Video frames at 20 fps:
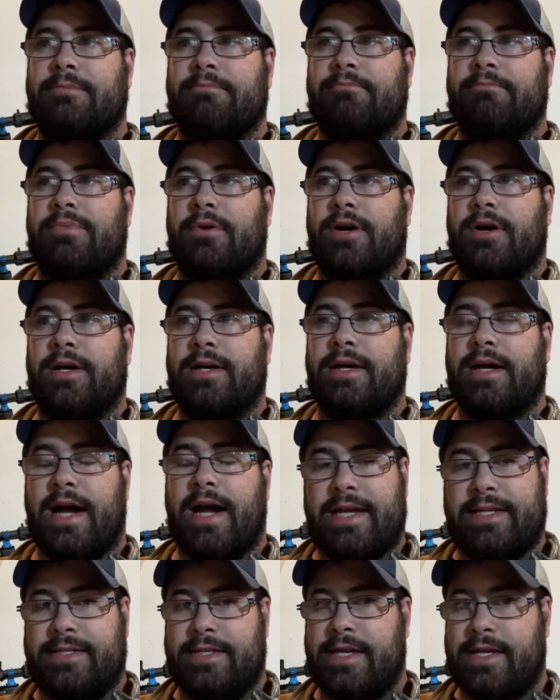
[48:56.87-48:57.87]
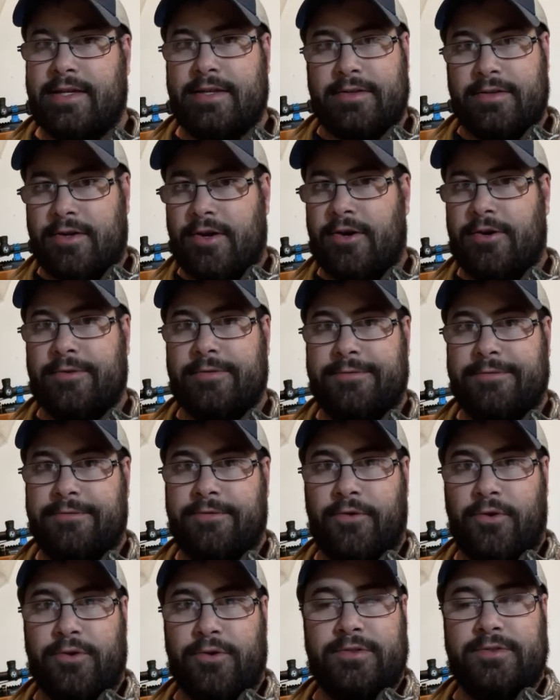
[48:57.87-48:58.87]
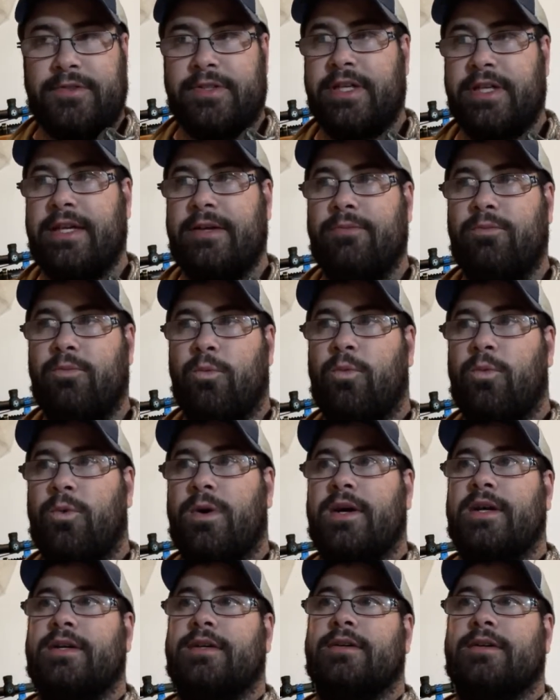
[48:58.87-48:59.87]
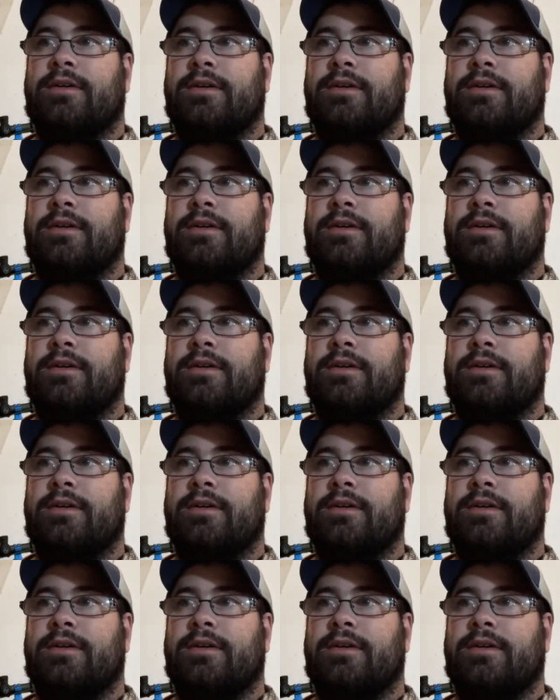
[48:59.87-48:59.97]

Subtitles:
but I didn't know fully what